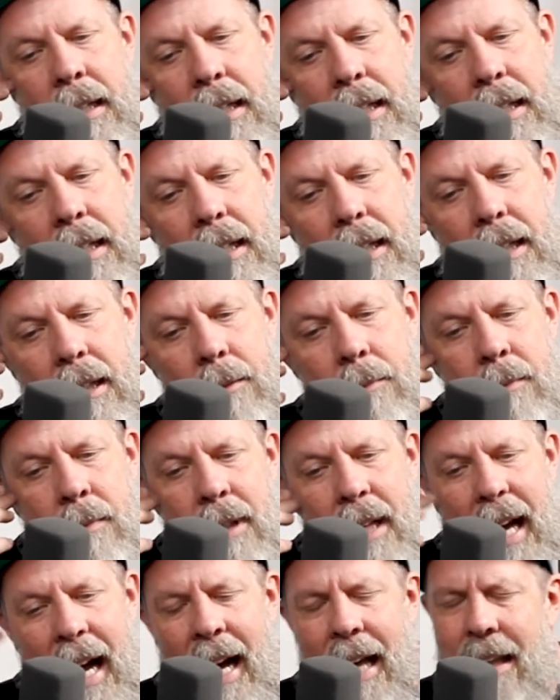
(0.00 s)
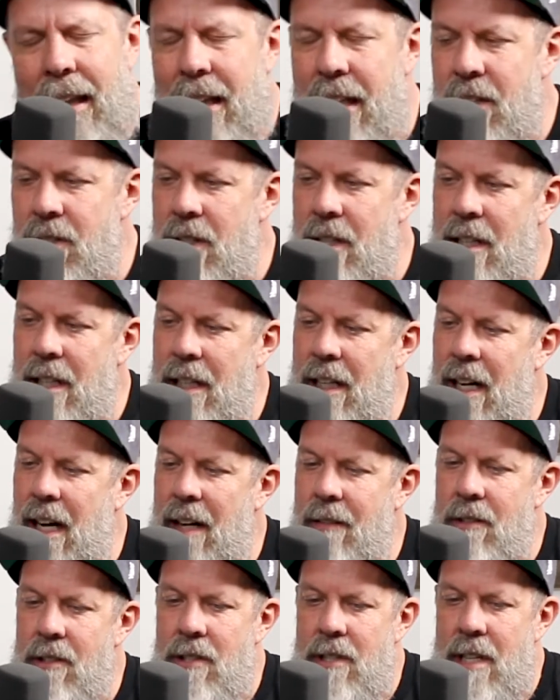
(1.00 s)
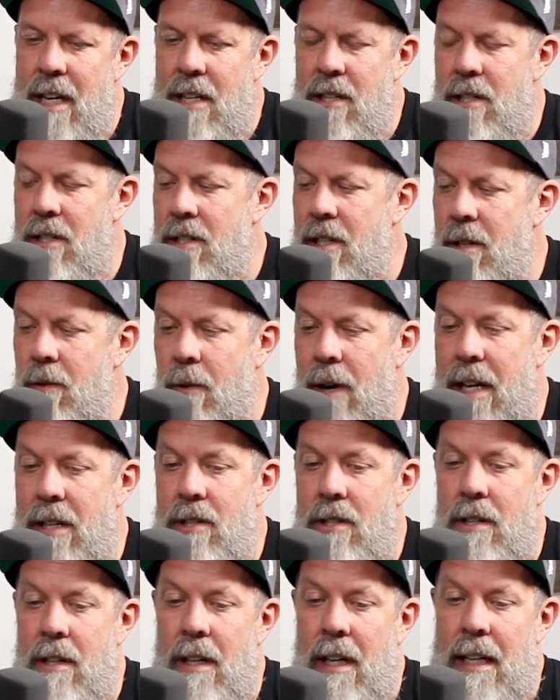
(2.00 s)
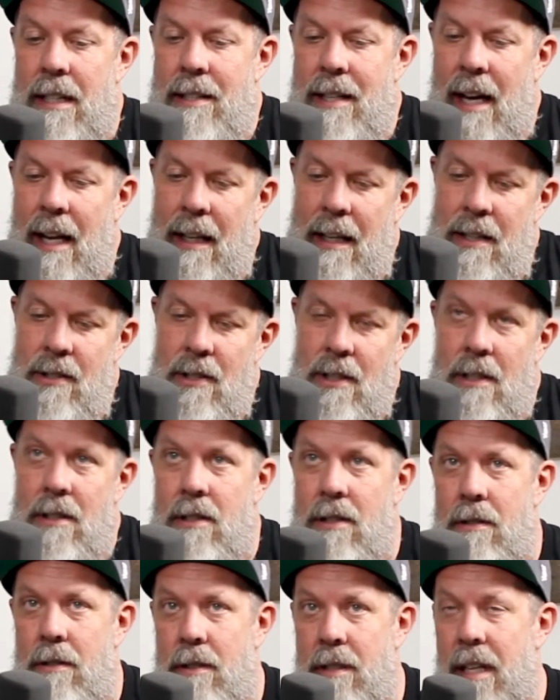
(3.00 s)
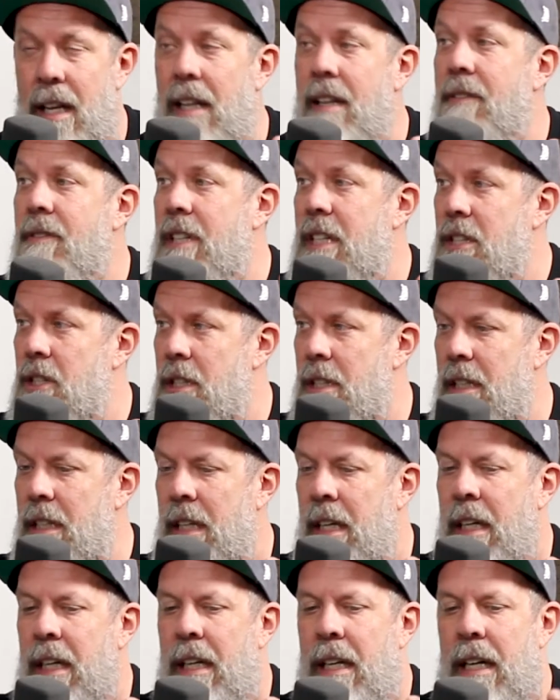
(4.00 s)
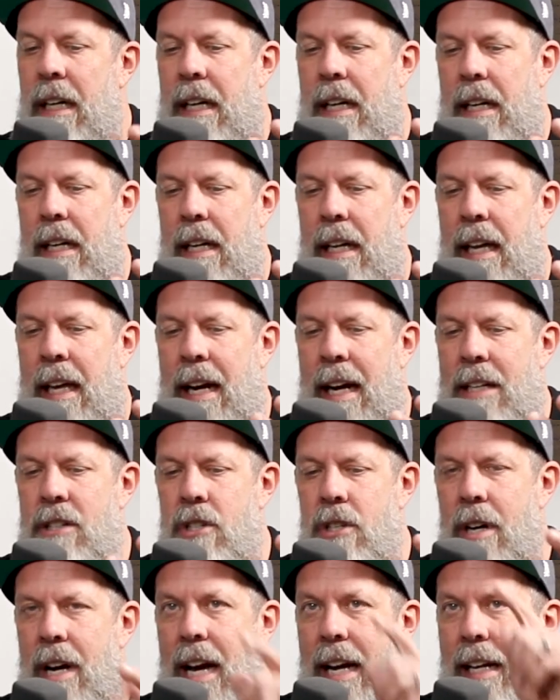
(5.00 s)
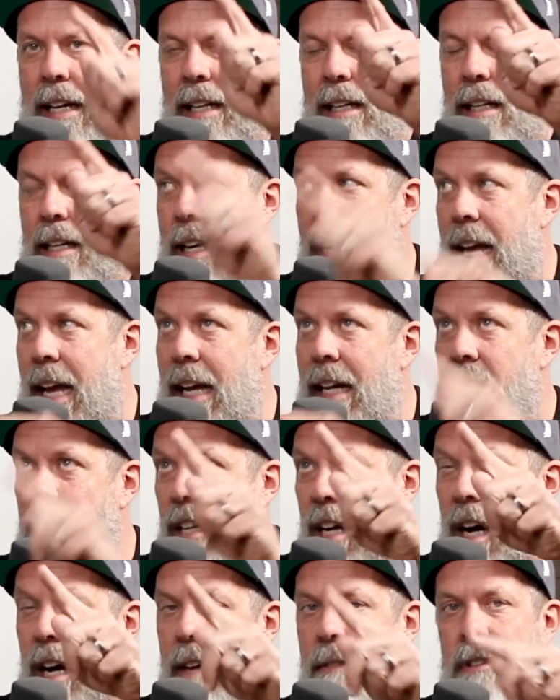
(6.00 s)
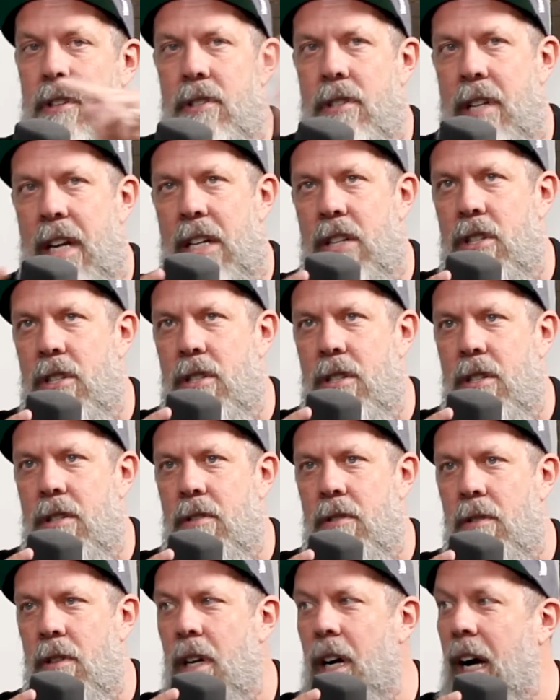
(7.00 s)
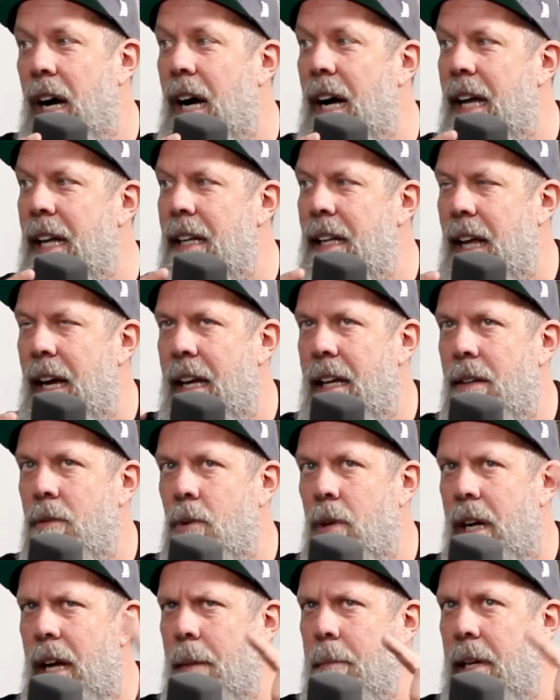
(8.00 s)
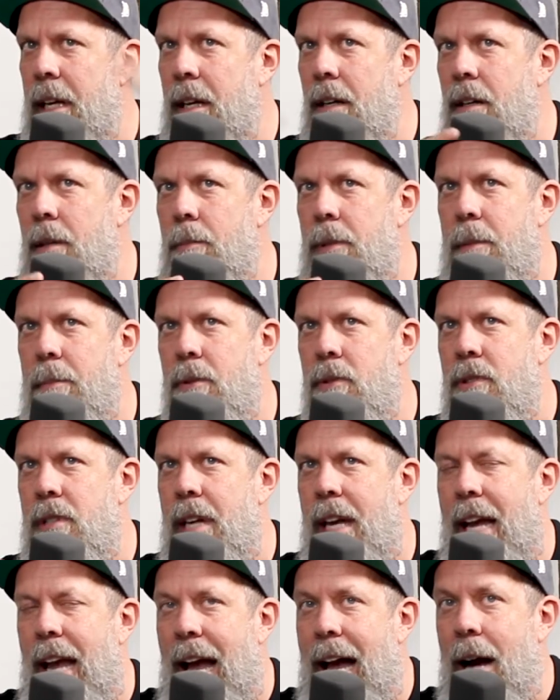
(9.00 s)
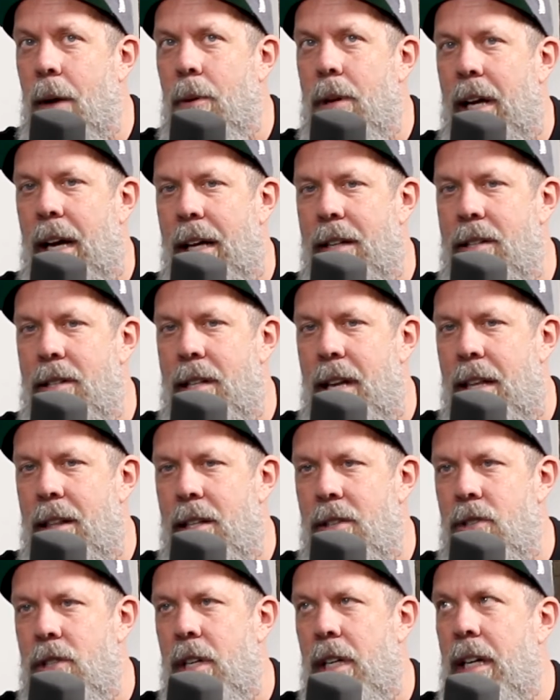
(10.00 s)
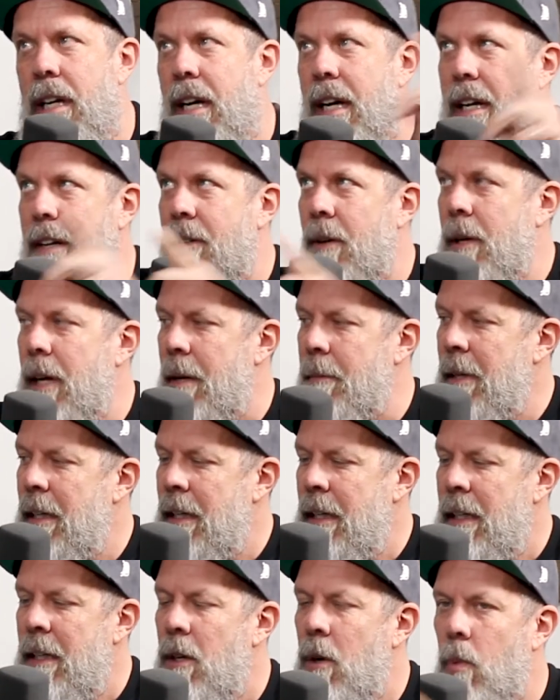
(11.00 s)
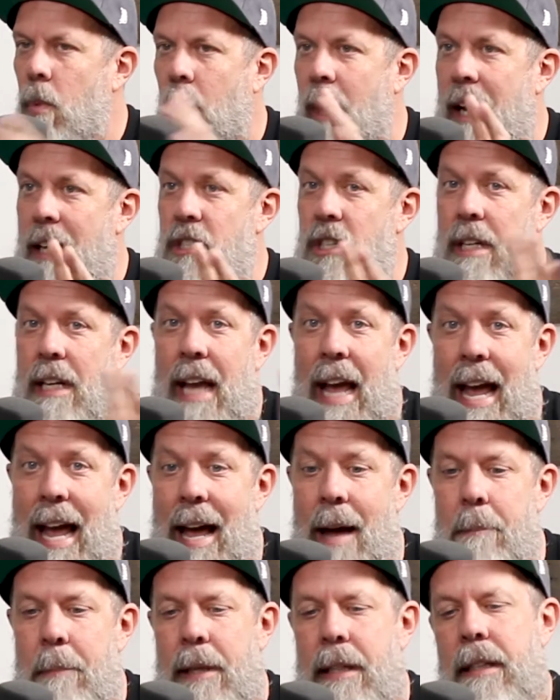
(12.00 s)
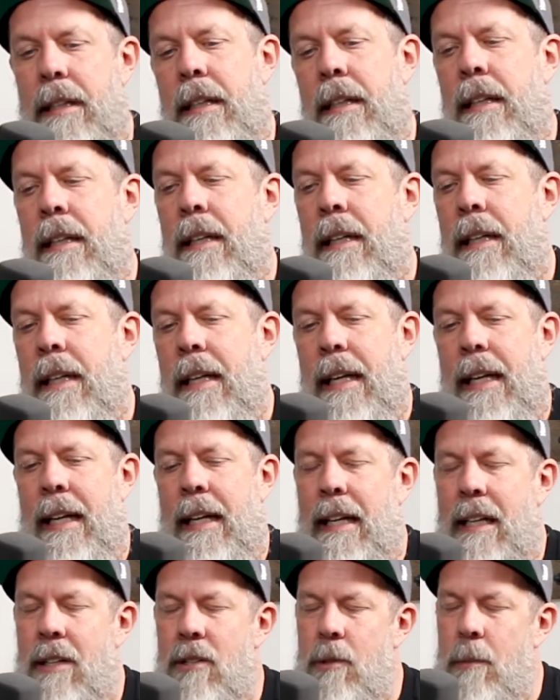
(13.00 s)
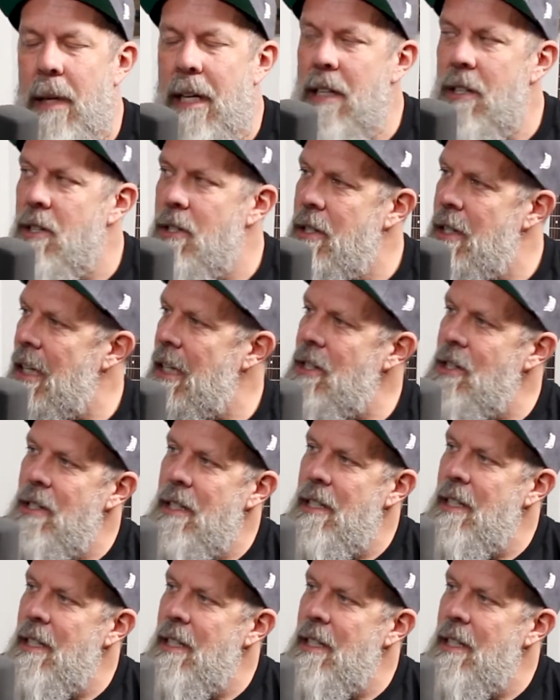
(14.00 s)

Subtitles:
I listen to conversations in restaurants. I listen to television. And I try to connect conversations to God. Like what I'm hearing people say, how would I say this to God? What I'm watching happen. And it's made such the